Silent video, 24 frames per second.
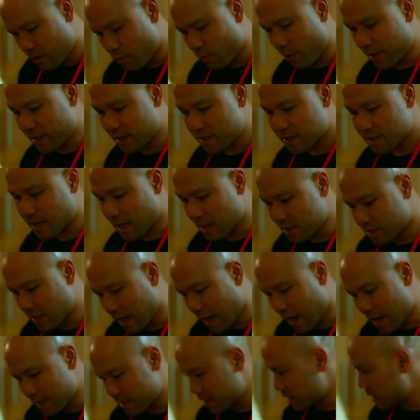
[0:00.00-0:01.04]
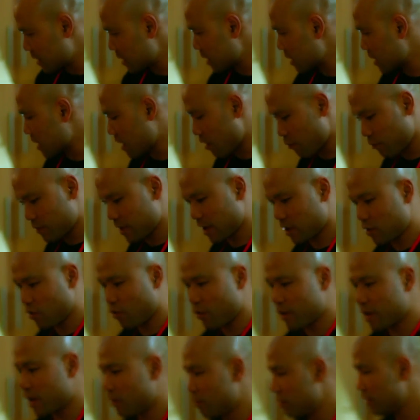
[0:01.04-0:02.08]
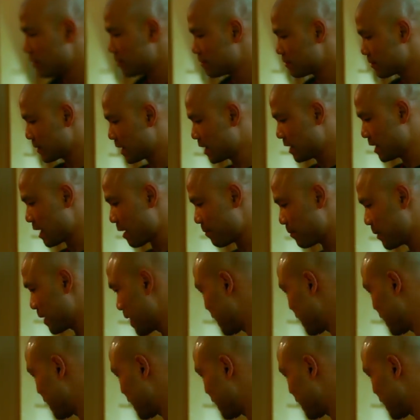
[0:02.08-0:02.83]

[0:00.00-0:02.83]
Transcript: when you start to add coconut oil, enough in